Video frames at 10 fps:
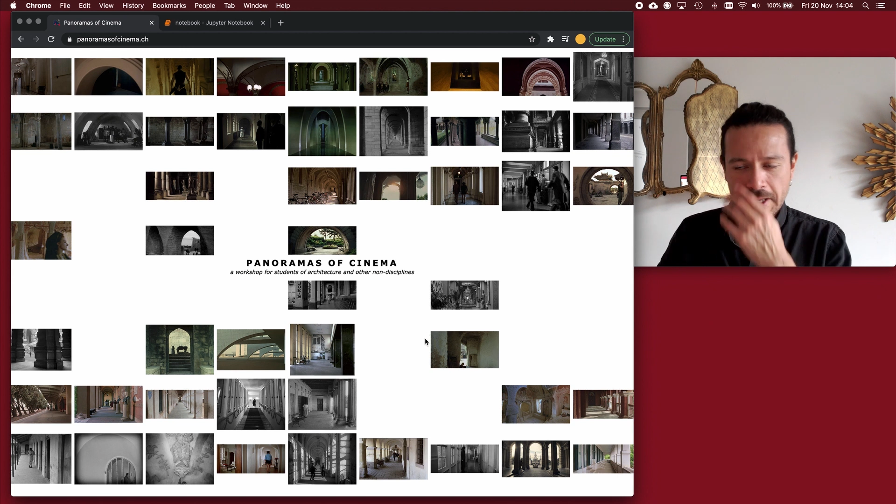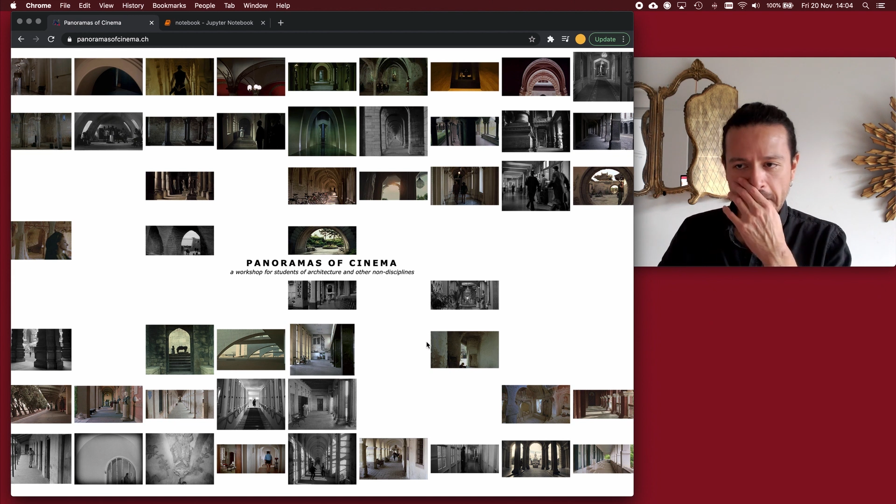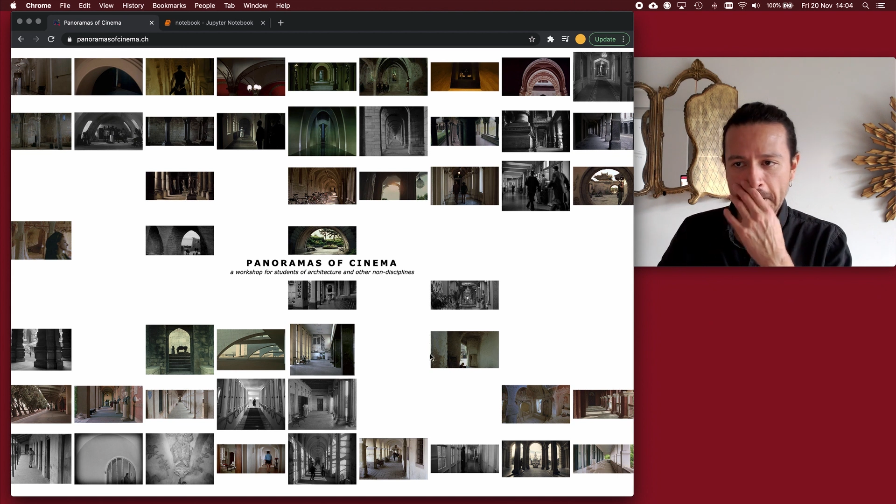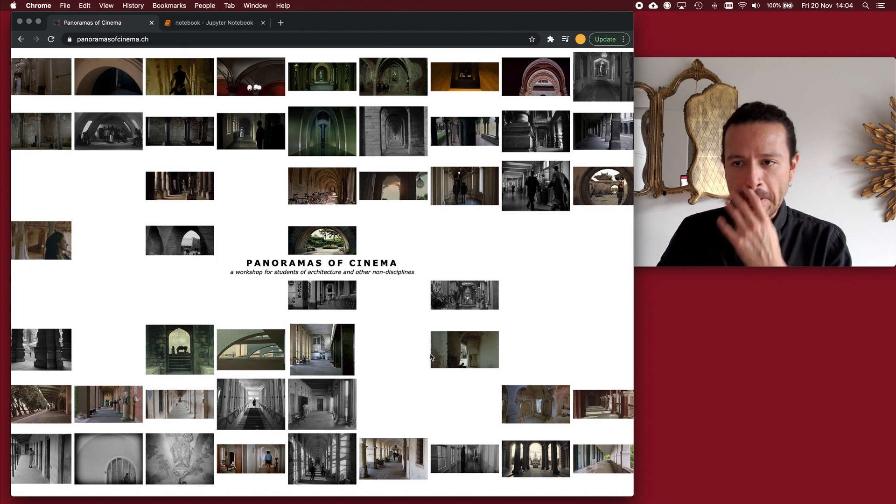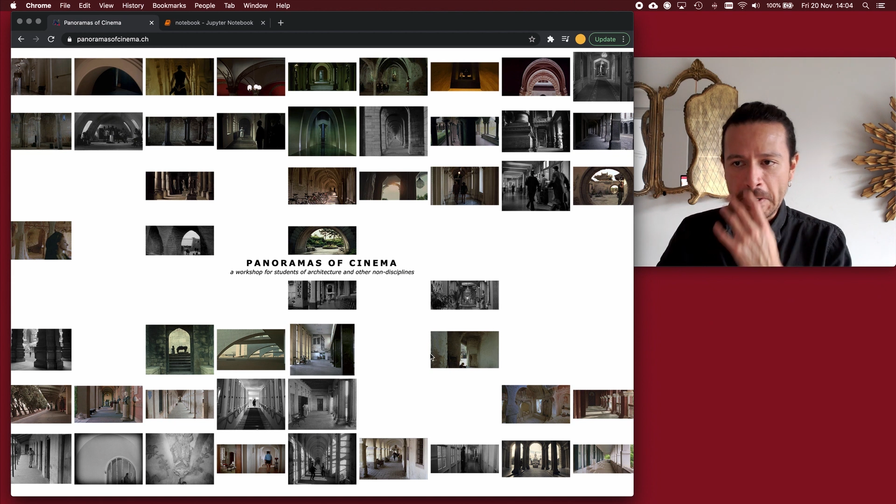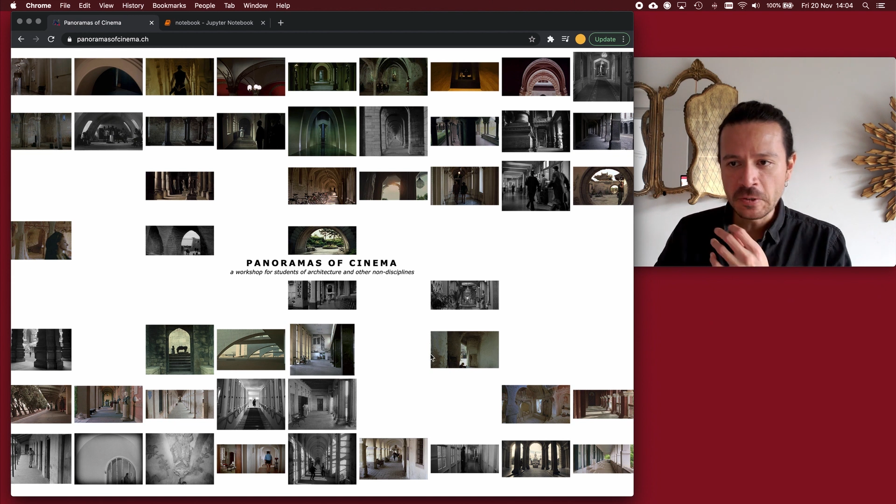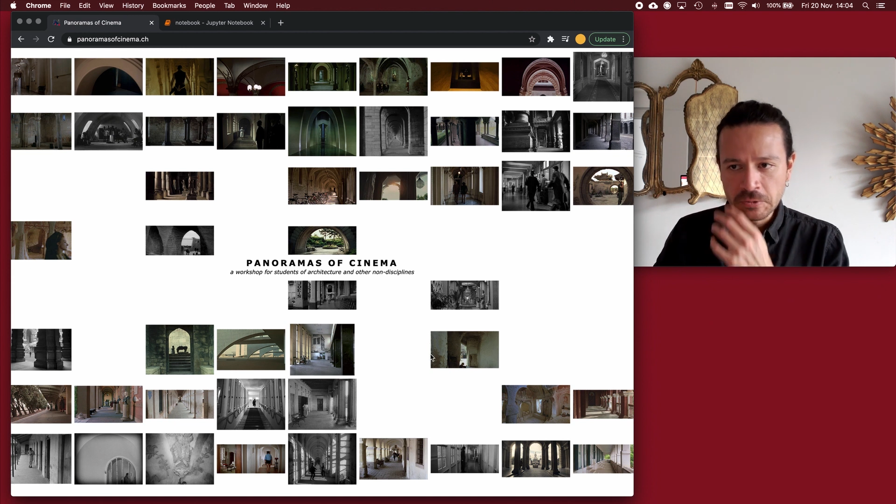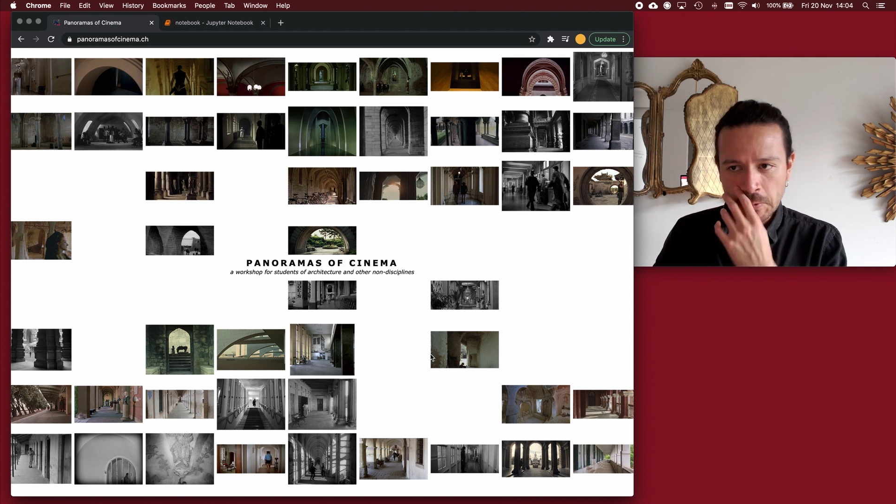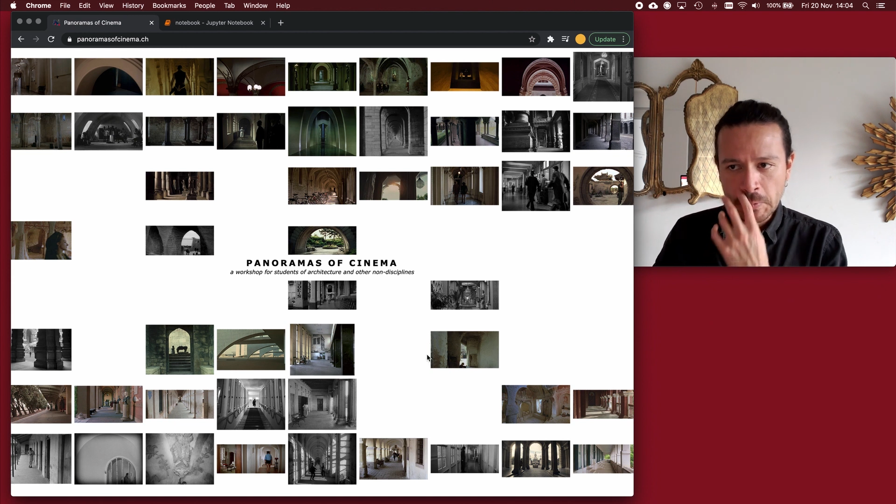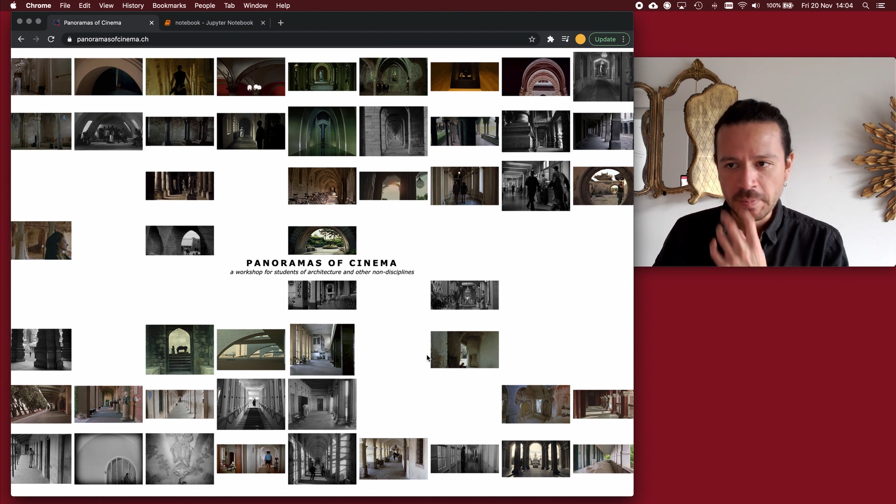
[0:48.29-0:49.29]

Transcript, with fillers: and go to